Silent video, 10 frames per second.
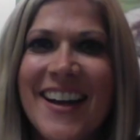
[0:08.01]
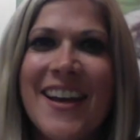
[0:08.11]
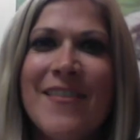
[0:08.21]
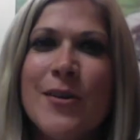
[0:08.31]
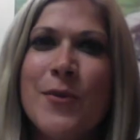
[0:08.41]
Hi,
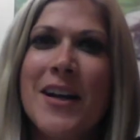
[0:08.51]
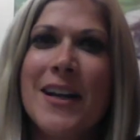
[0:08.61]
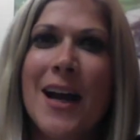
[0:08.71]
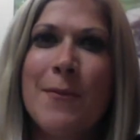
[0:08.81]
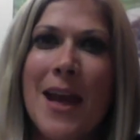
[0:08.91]

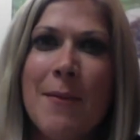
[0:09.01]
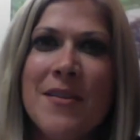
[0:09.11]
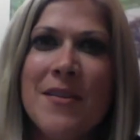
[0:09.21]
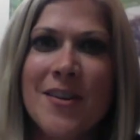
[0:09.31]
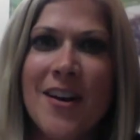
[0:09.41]
everyone. I'm
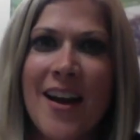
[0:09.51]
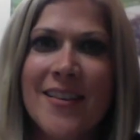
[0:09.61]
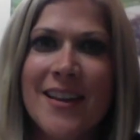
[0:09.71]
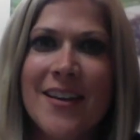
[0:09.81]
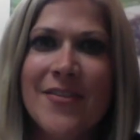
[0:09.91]
Amy
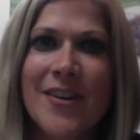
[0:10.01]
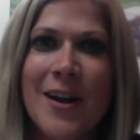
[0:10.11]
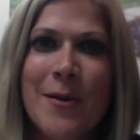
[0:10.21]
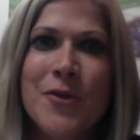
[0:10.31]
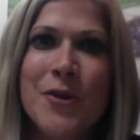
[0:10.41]
Verassi
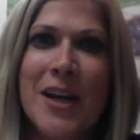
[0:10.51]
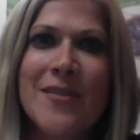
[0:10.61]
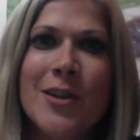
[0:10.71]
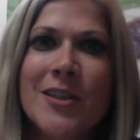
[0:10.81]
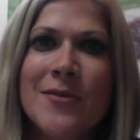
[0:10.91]
from
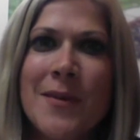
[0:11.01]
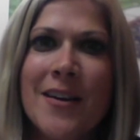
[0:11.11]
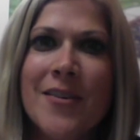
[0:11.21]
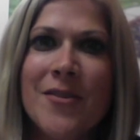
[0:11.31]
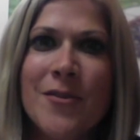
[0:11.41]
Creative World of
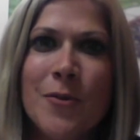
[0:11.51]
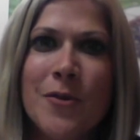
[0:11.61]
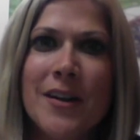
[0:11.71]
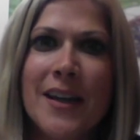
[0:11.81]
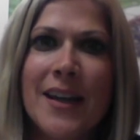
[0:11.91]

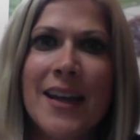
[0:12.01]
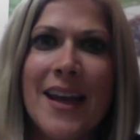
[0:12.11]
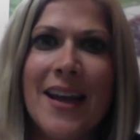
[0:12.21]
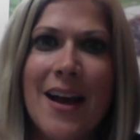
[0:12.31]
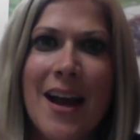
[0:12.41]
Montessori
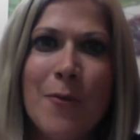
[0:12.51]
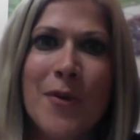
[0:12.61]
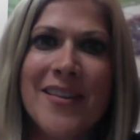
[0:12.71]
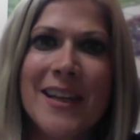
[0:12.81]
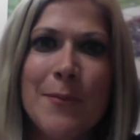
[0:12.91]

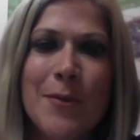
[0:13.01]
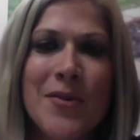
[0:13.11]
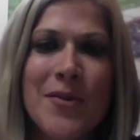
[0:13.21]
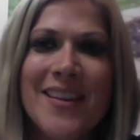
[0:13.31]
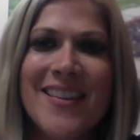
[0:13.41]
with
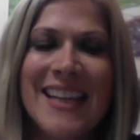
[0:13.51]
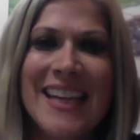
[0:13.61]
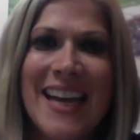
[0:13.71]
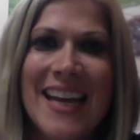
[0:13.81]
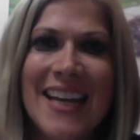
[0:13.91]

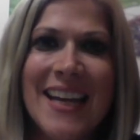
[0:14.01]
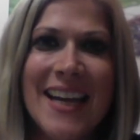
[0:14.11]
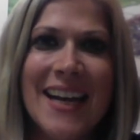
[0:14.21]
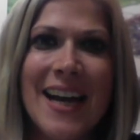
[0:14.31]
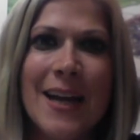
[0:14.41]
CWCC Inc.
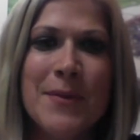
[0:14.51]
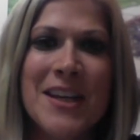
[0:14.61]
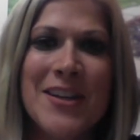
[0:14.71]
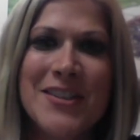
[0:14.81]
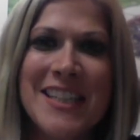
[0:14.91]
And I am
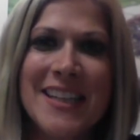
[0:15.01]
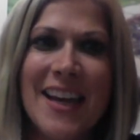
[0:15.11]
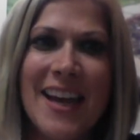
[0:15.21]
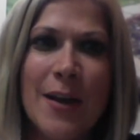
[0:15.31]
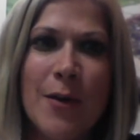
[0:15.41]
here
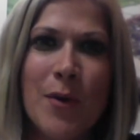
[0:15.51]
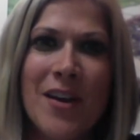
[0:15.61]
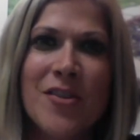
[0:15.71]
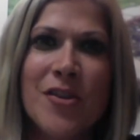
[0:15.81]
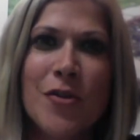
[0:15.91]
today
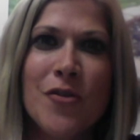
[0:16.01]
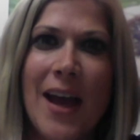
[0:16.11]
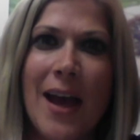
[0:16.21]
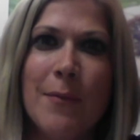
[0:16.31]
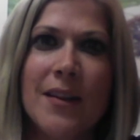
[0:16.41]
with two
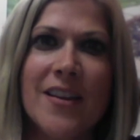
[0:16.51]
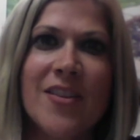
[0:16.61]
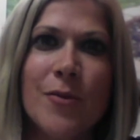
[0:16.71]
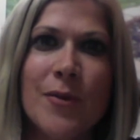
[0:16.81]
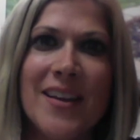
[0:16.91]

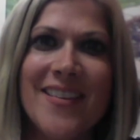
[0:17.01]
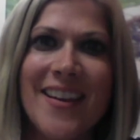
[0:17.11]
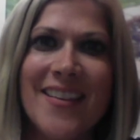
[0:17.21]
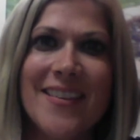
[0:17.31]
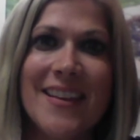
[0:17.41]
fabulous
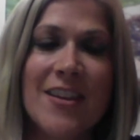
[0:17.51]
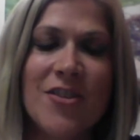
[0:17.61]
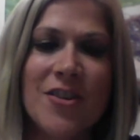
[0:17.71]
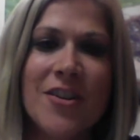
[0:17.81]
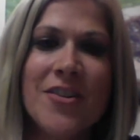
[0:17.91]
3-6
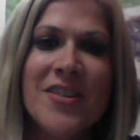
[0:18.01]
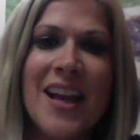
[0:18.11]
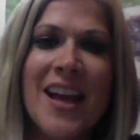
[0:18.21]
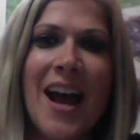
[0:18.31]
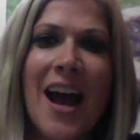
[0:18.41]
teachers,